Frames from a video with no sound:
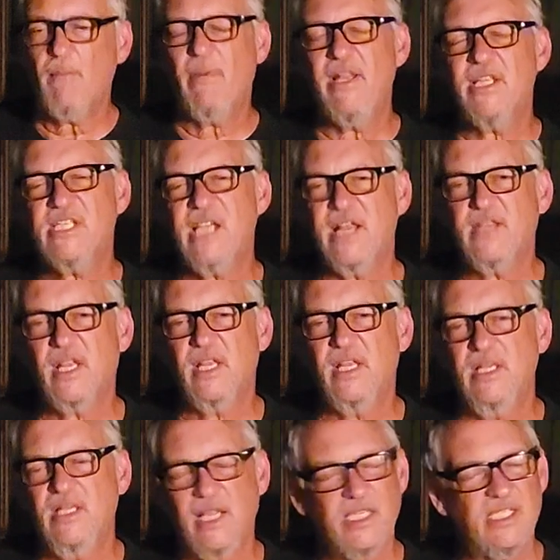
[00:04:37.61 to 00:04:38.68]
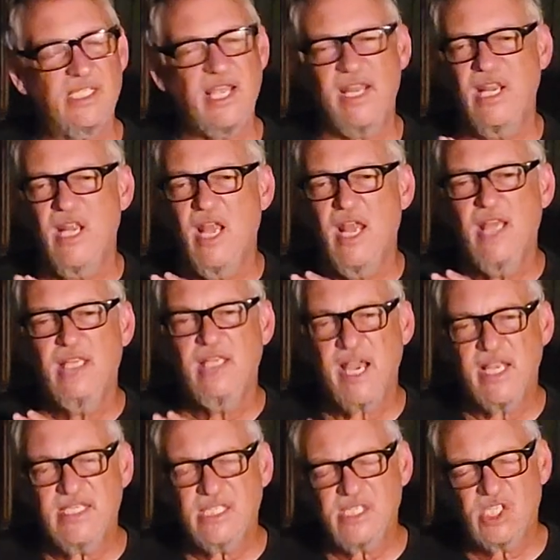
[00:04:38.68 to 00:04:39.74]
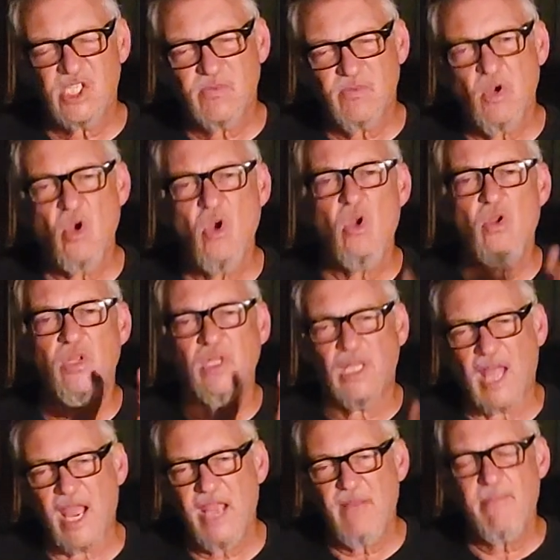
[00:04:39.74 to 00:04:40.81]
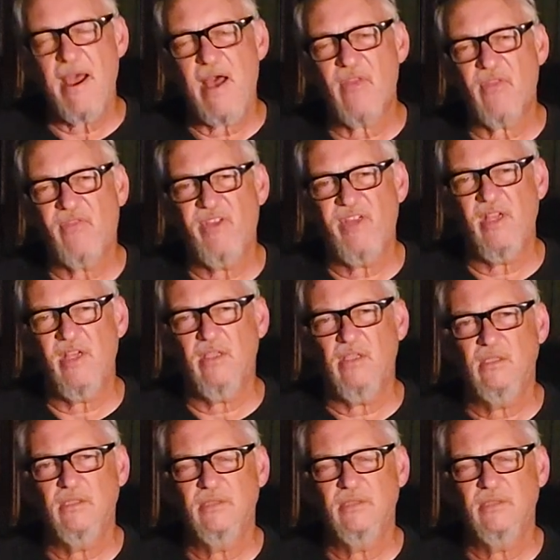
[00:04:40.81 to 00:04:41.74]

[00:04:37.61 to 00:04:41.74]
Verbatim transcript: But it's got the, like I said, nice and smooth, light mouthfeel.